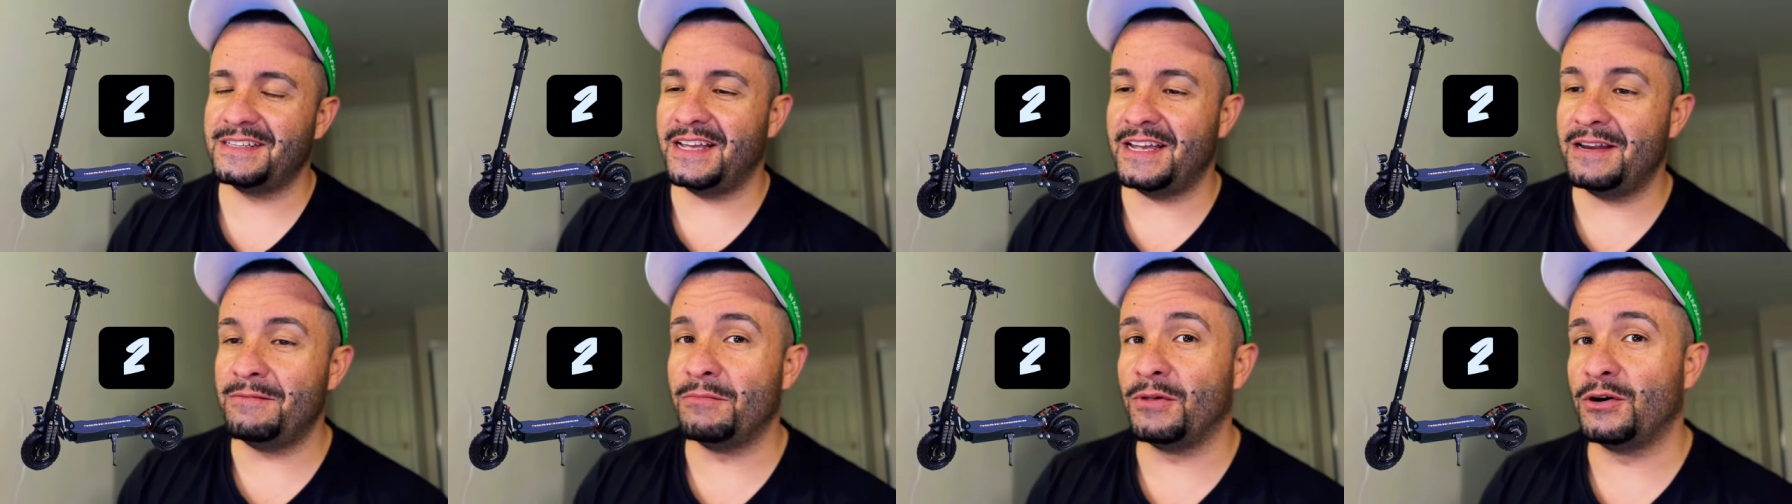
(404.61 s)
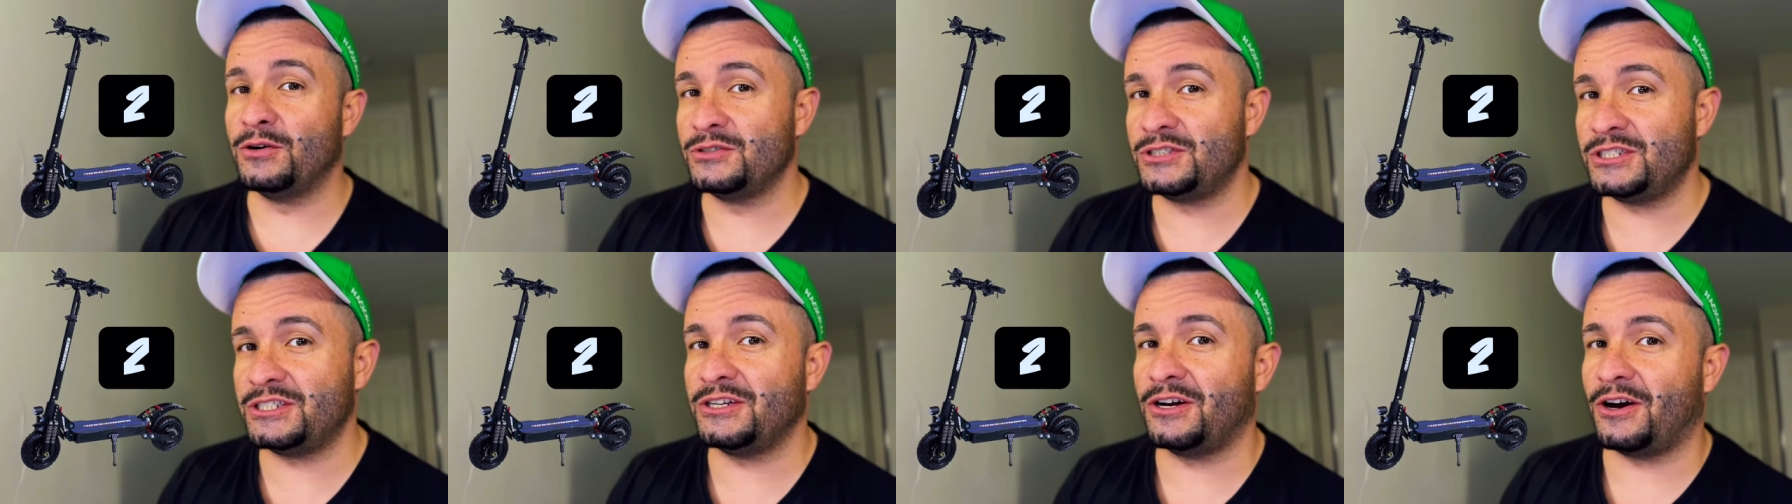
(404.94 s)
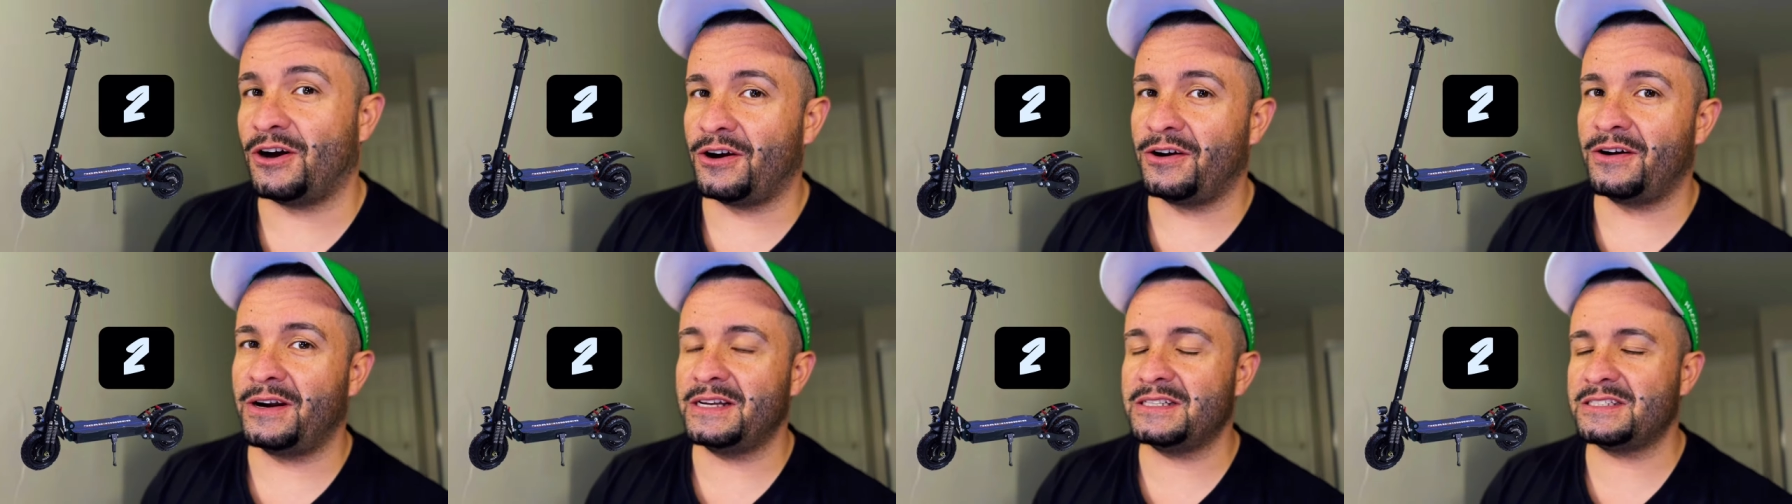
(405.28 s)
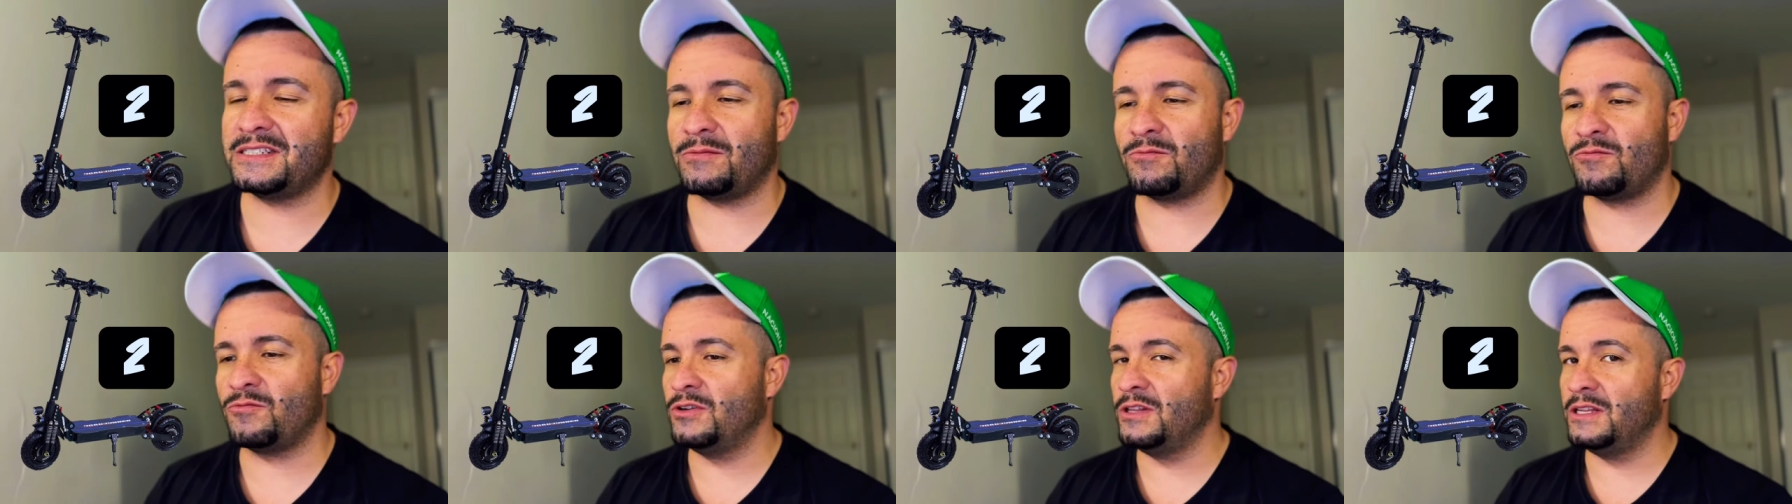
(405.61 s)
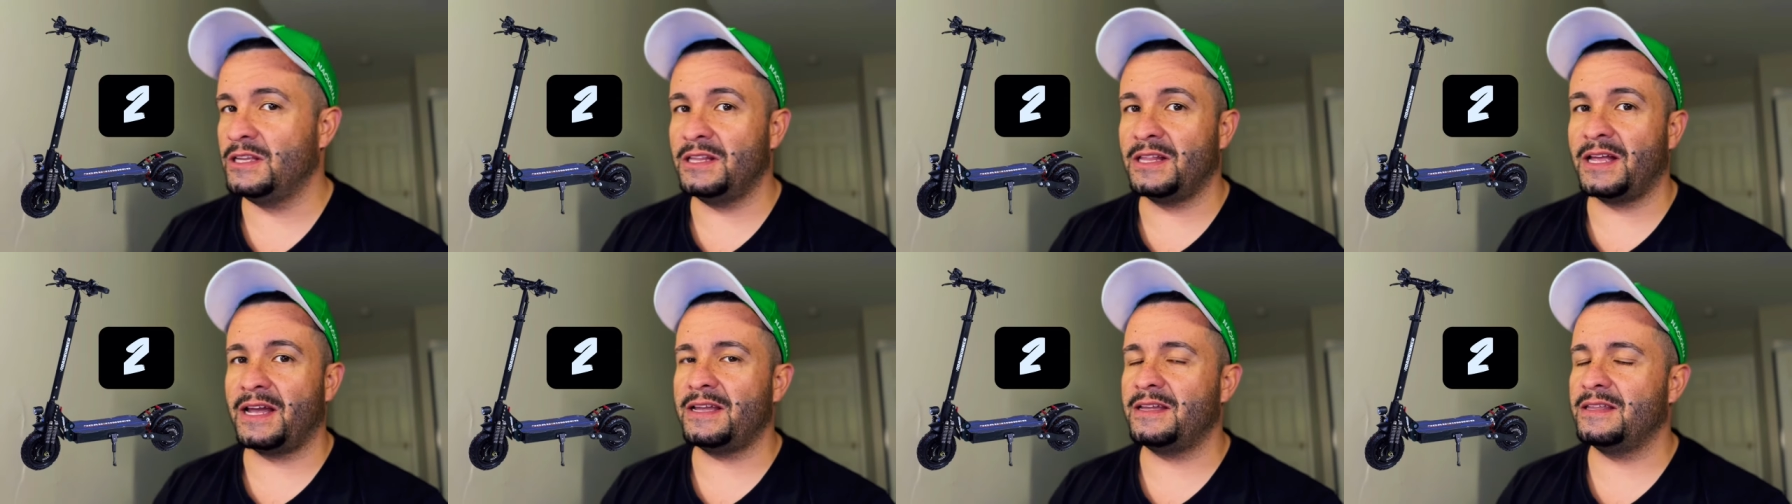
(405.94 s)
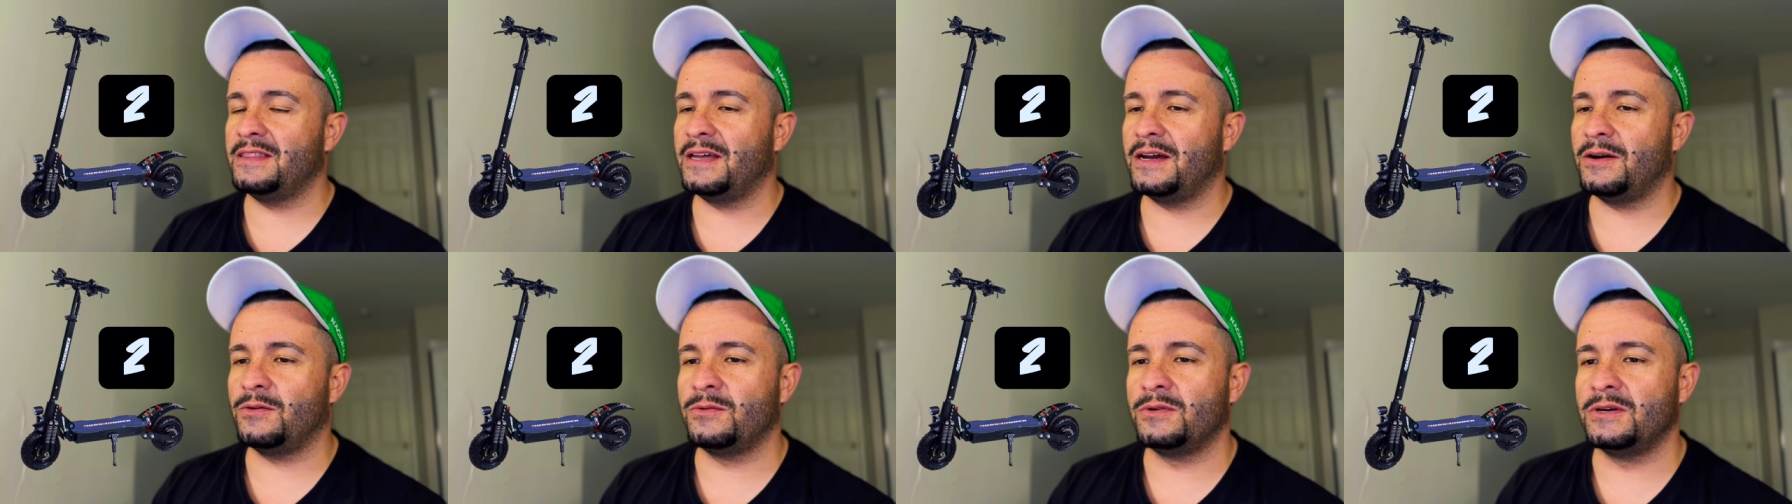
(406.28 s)
InMotion RS. I'm really liking
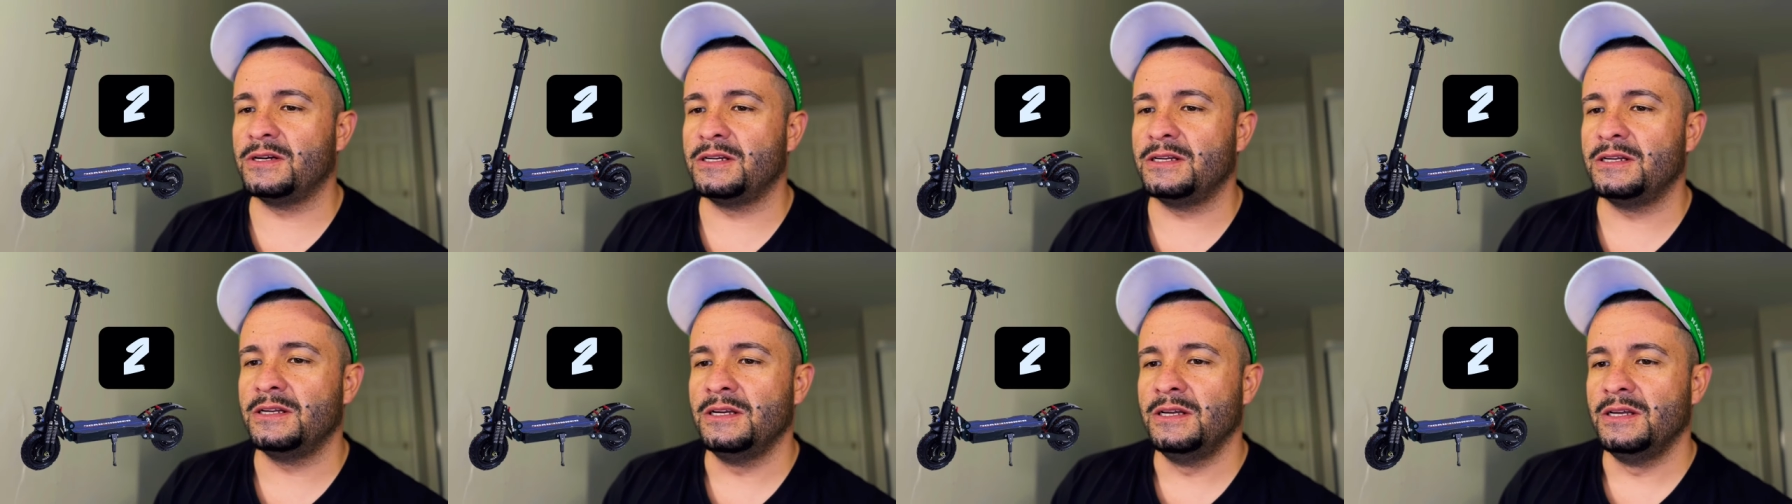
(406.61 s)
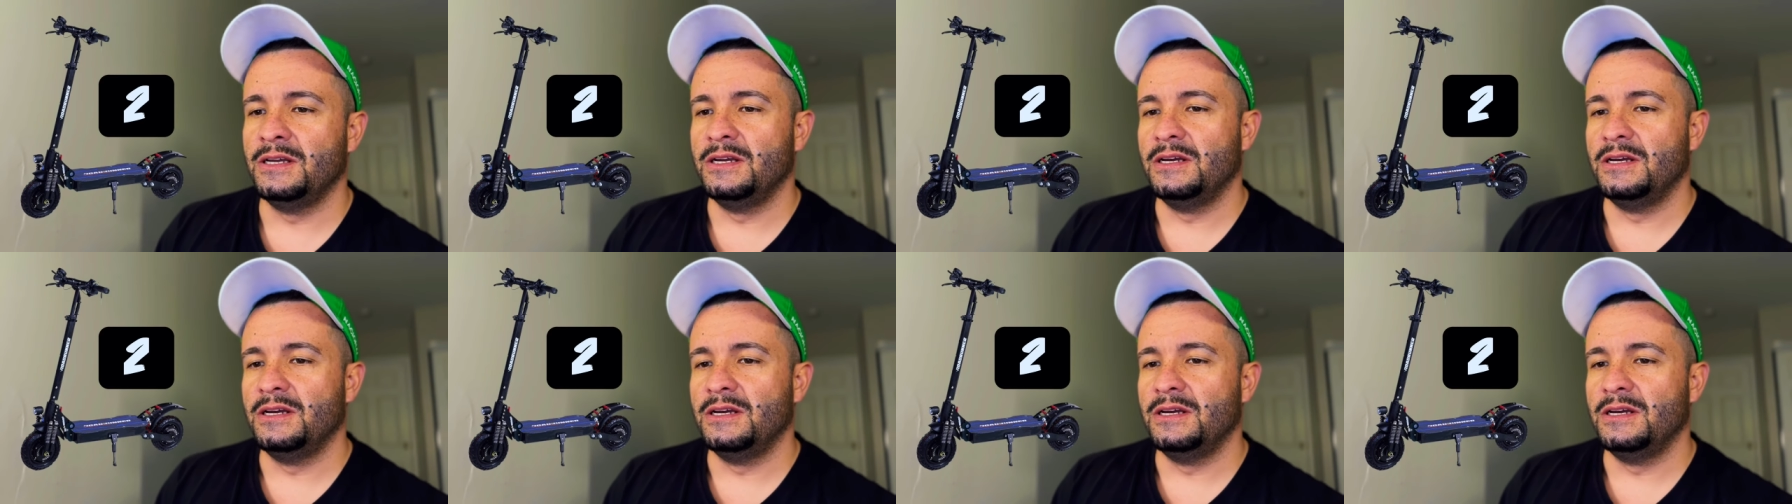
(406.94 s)
that one.